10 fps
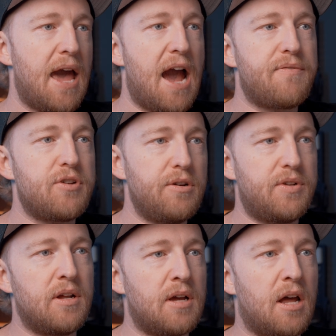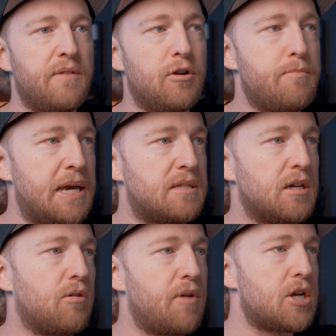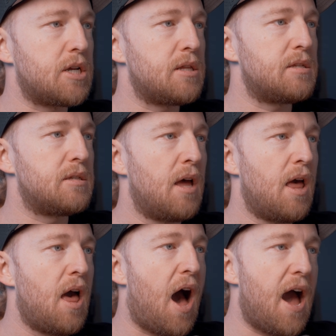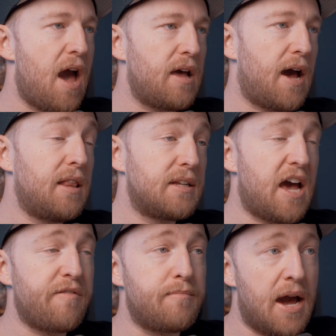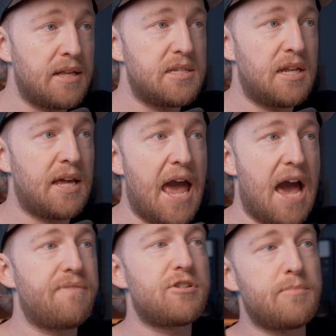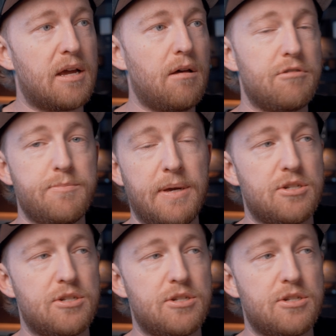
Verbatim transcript: after you've done kind of your basic corrections. I, I like to have mine sitting after my color space